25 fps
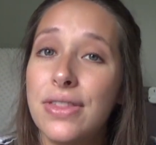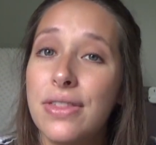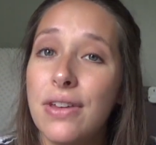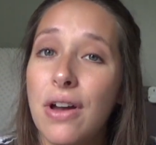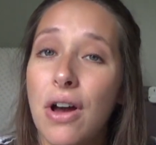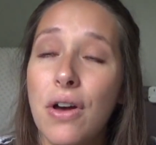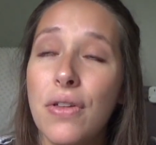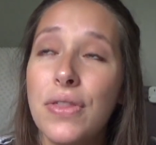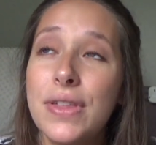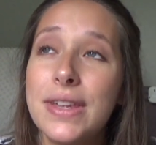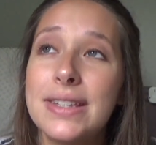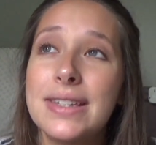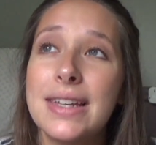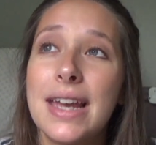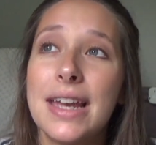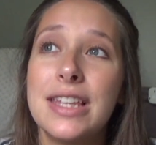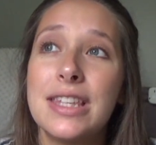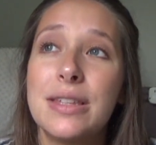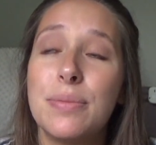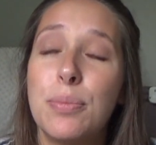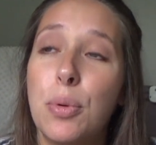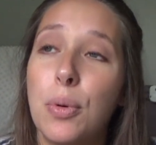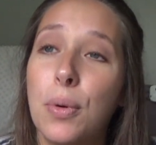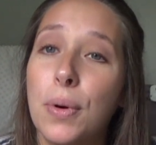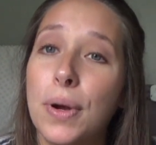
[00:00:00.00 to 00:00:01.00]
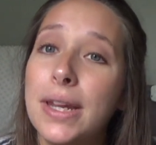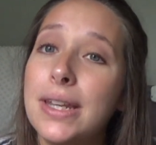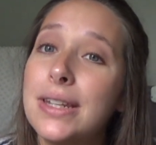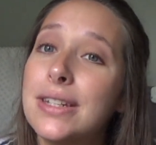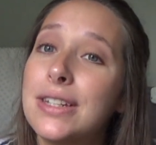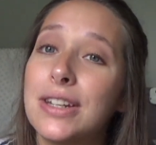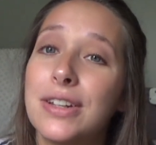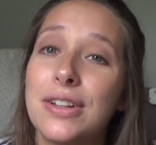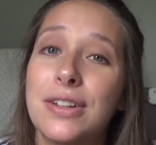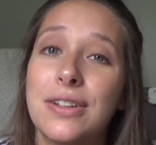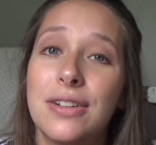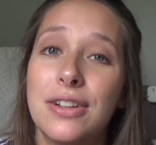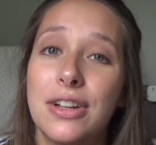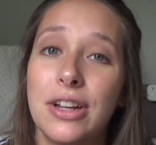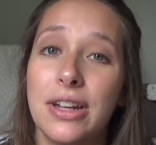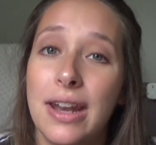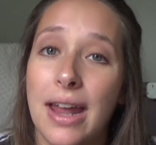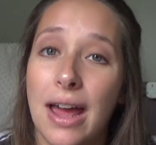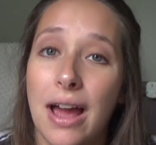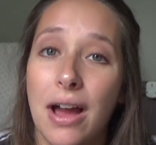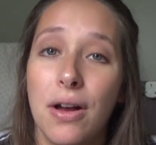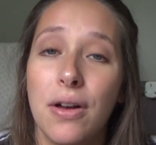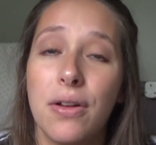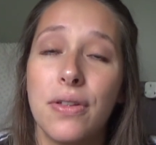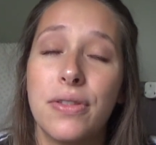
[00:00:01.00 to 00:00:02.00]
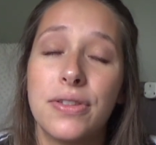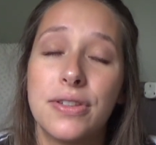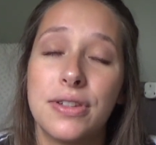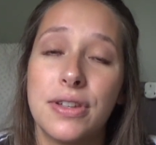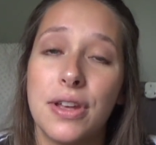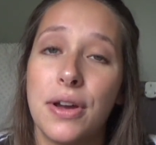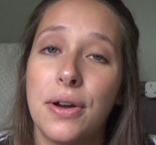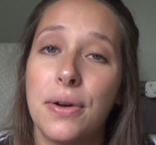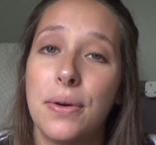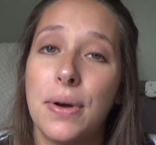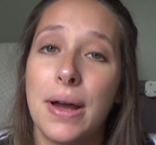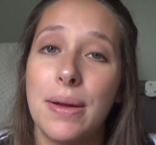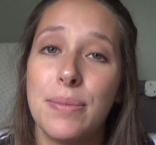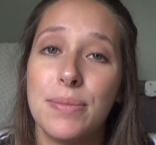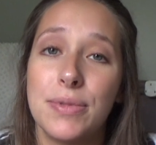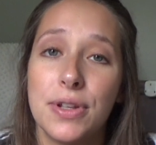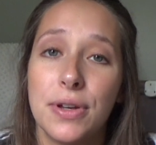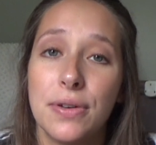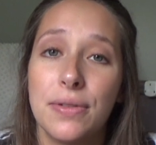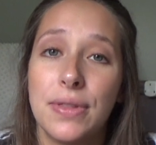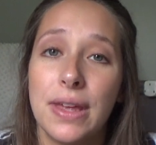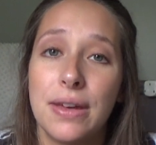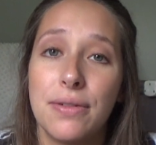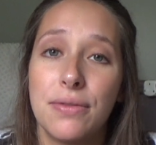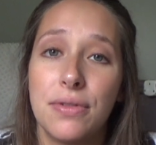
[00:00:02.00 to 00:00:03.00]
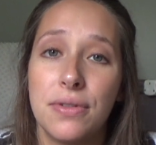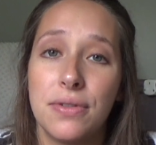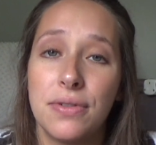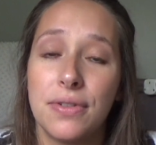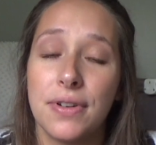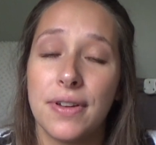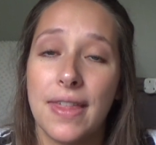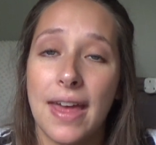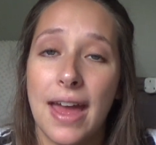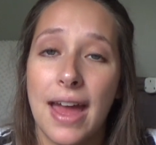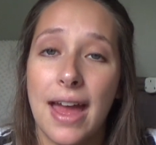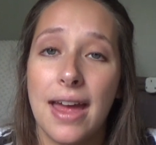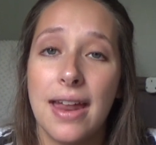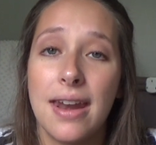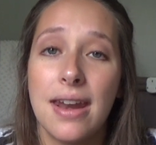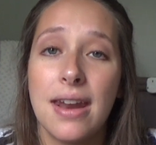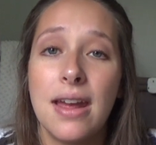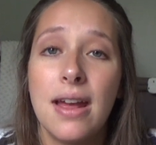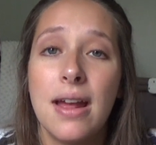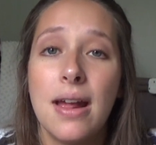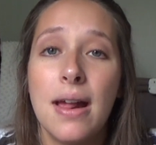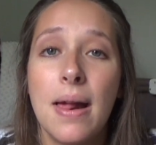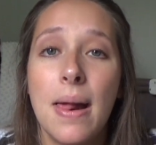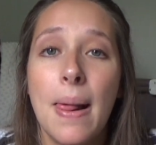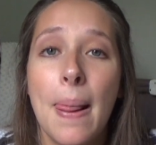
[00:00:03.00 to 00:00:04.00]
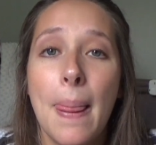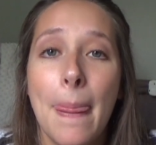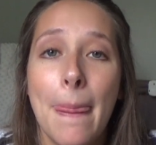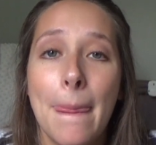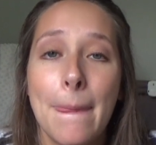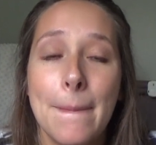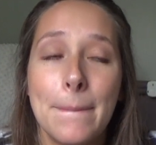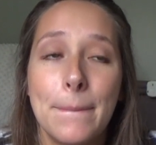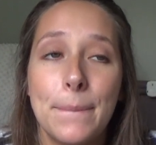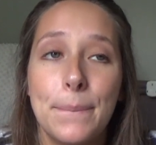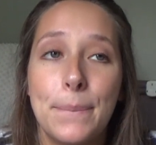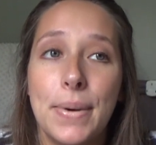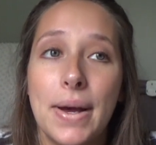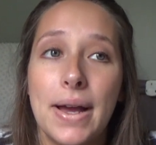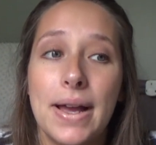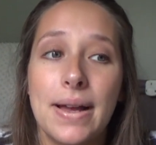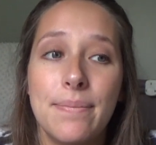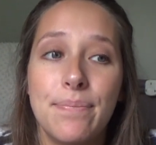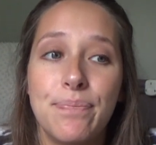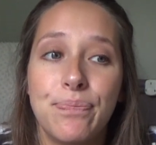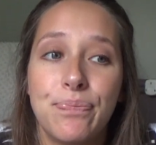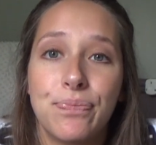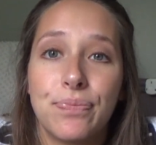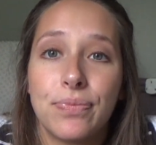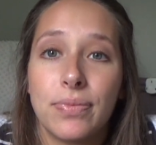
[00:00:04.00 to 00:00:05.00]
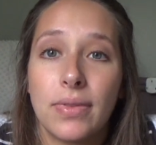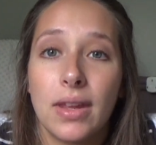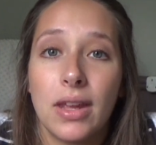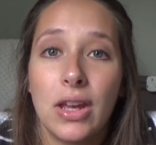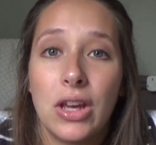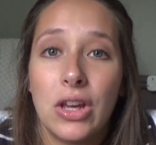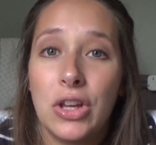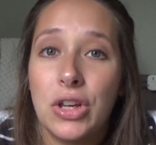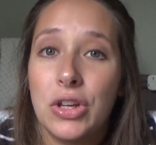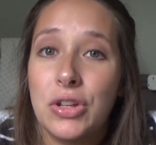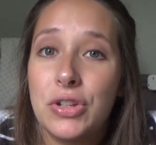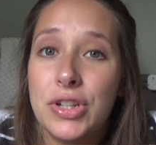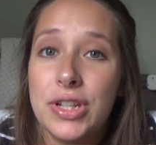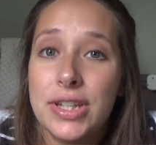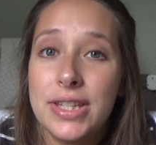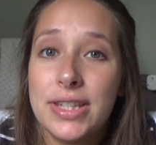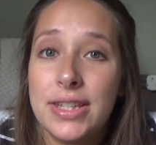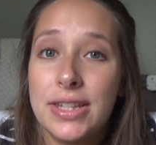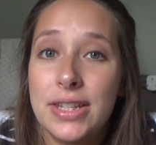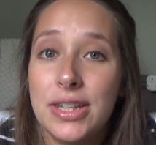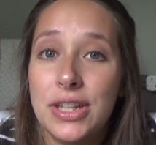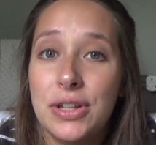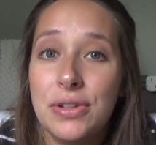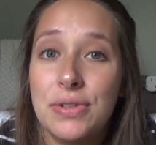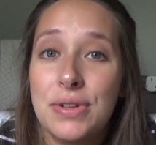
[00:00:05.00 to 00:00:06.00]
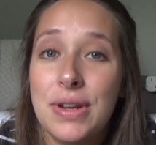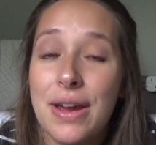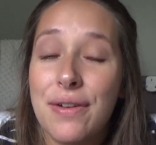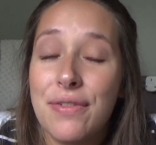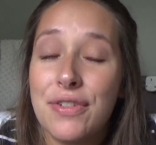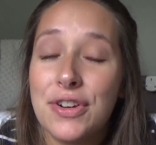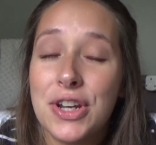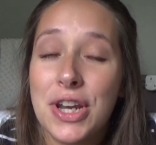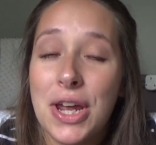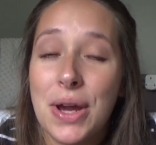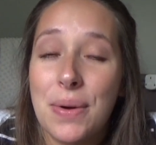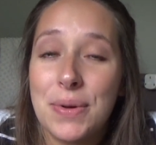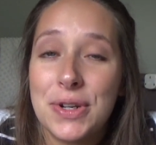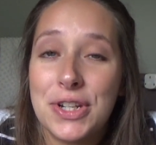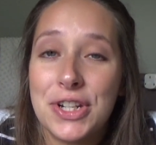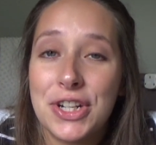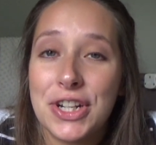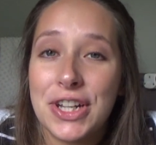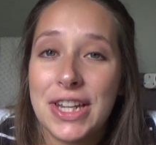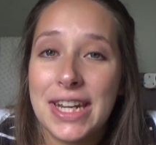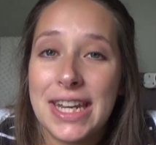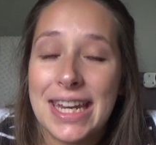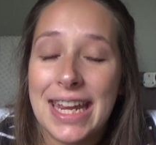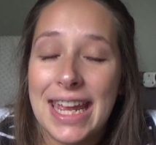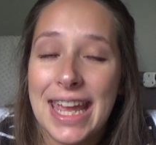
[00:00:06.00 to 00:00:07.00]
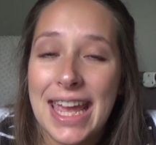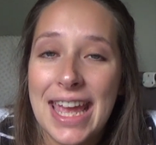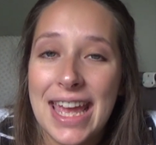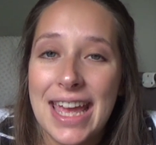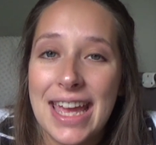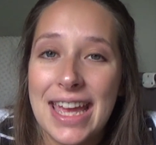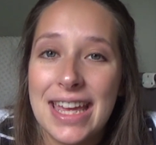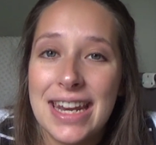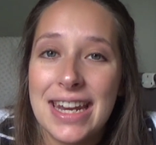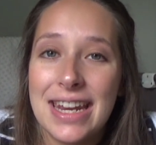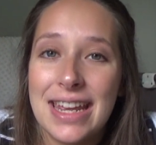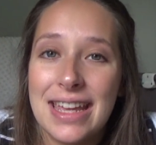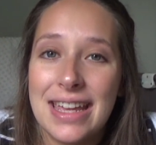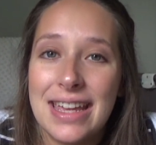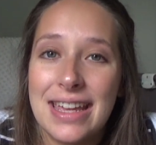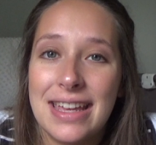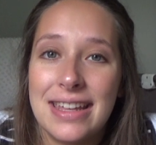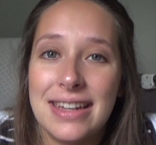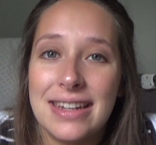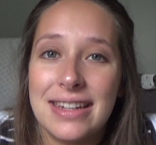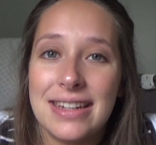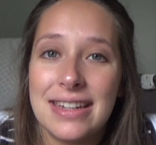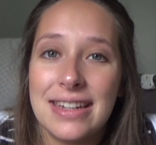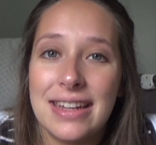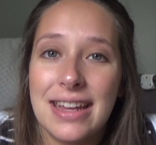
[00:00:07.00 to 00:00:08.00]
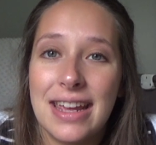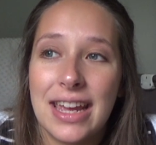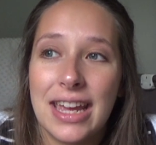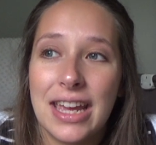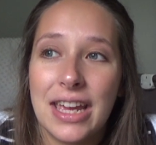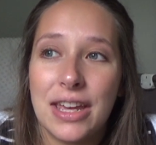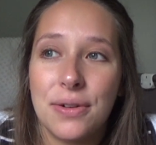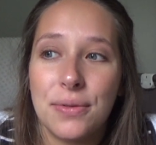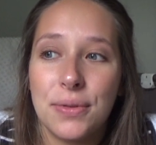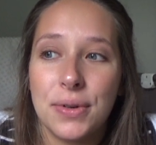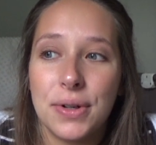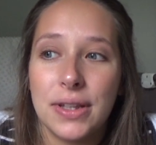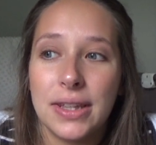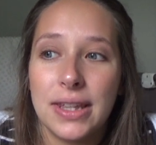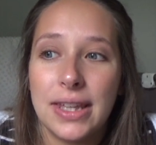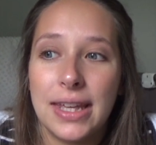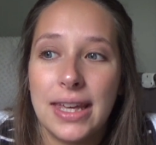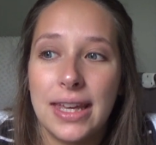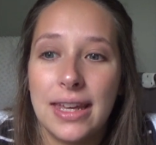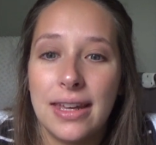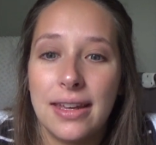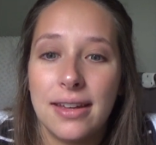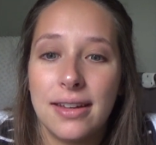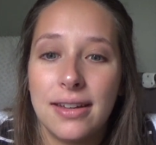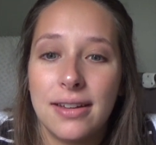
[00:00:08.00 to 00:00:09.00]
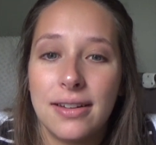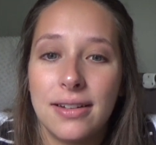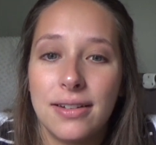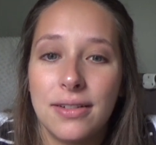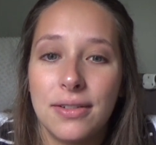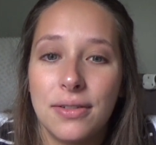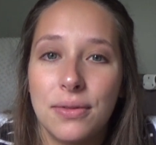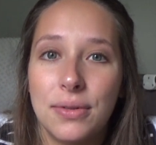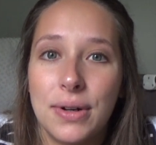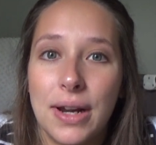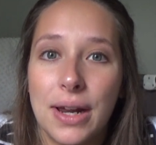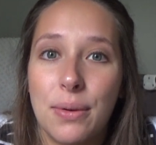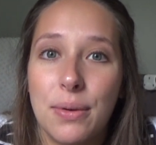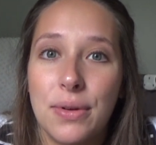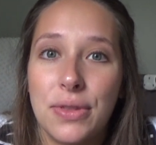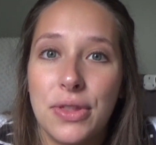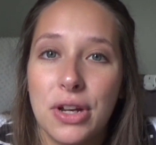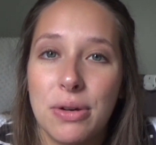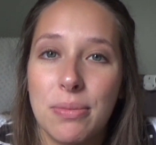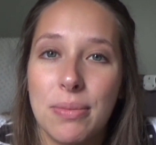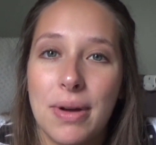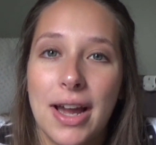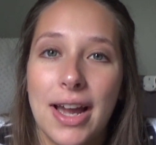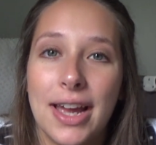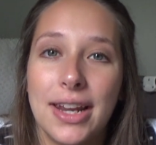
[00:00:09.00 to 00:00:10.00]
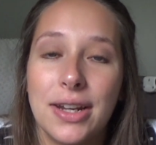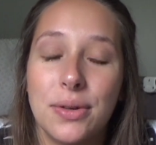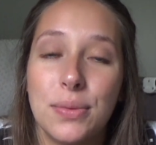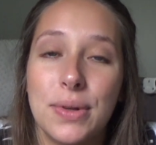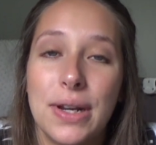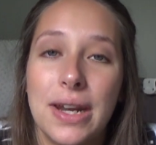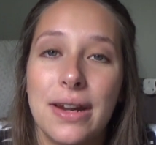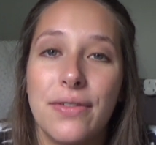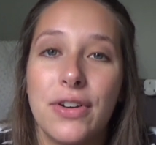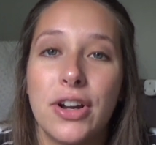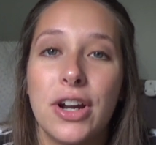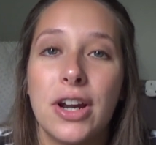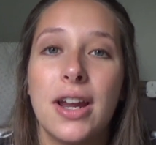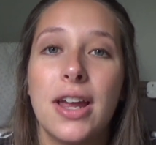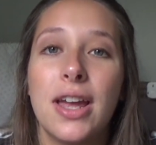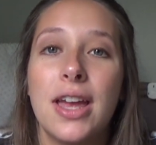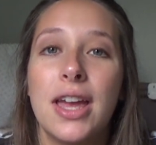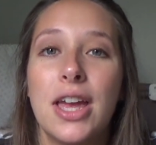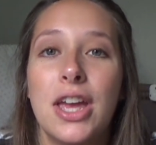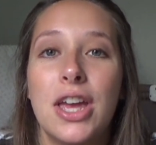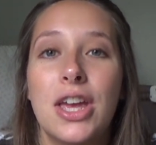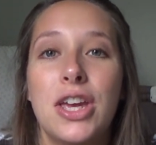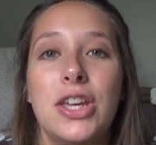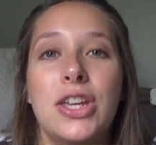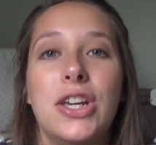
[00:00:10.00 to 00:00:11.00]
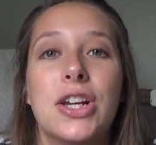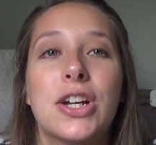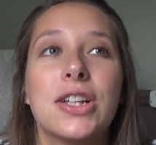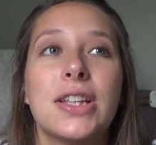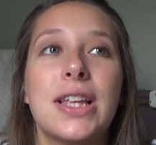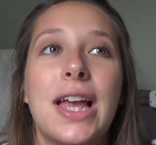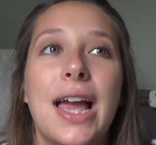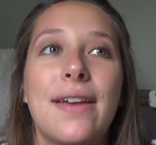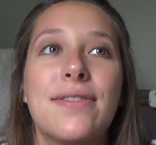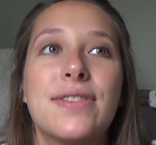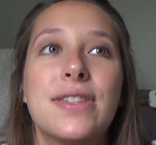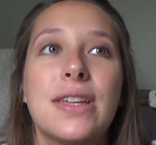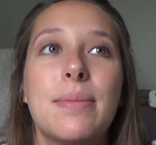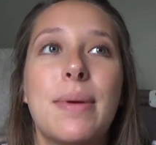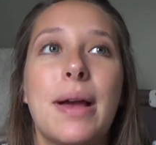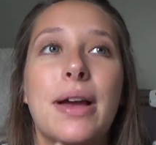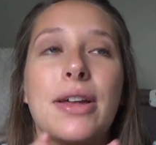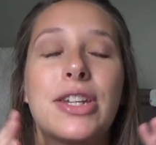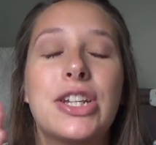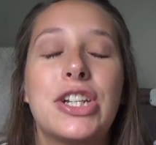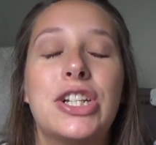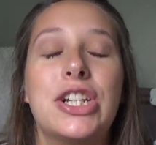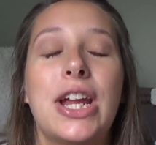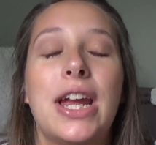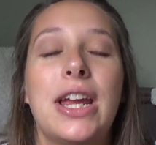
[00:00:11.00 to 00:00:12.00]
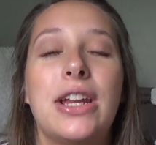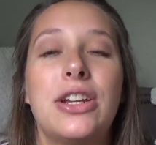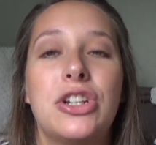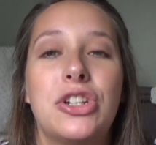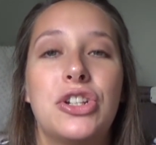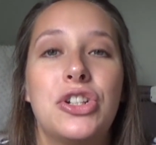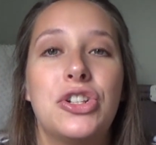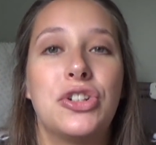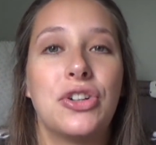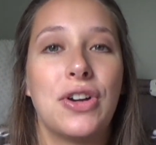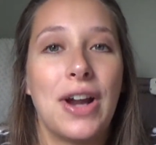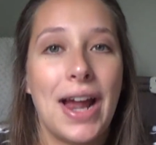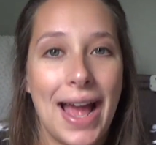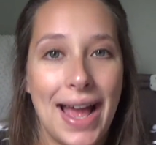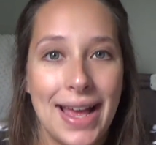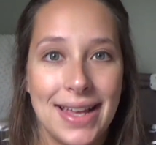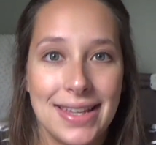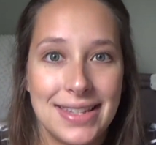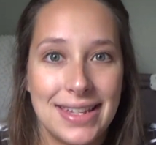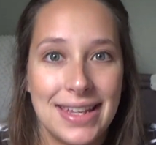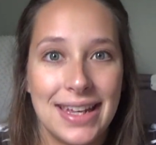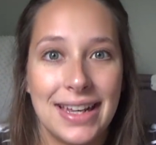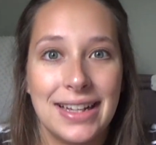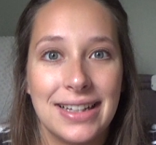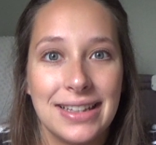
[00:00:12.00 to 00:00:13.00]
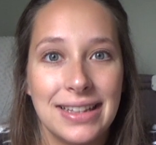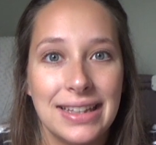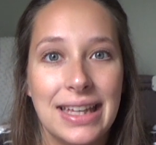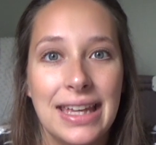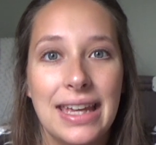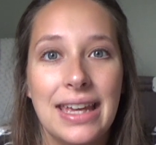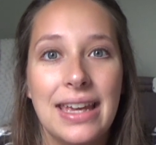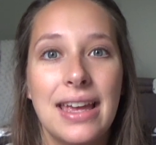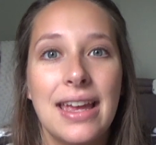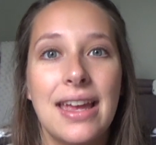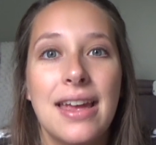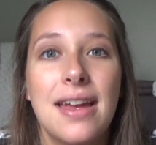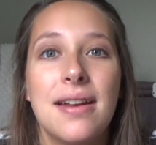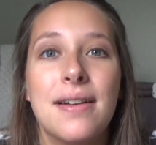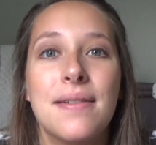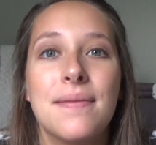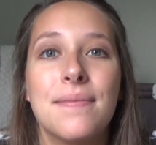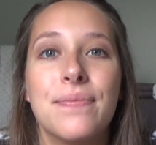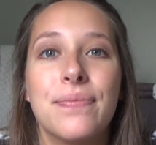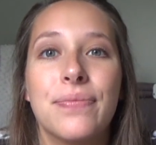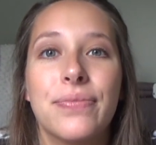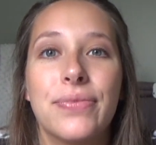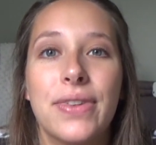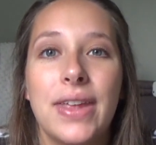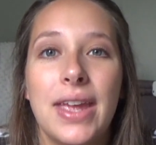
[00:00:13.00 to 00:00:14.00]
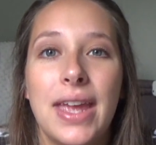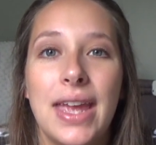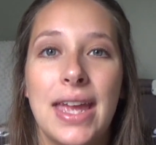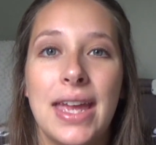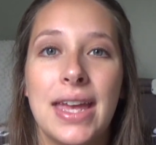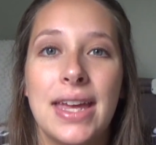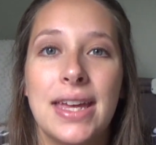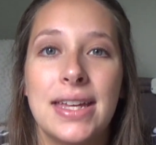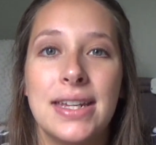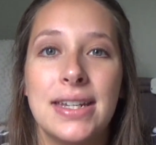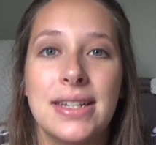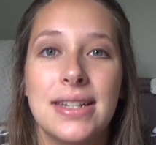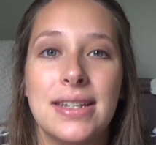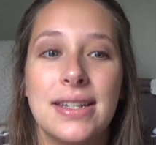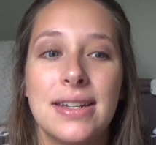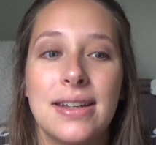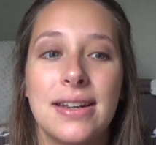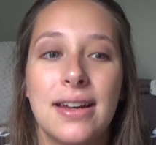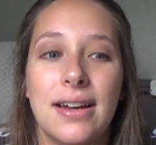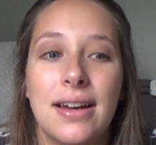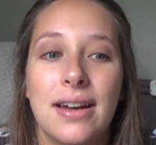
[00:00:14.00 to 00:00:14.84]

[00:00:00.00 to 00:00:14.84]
All the signs point to good health, so I'm so thankful for that. But you never know what you're going to get, and it can really wreck with your mind whenever your life's about to change drastically, and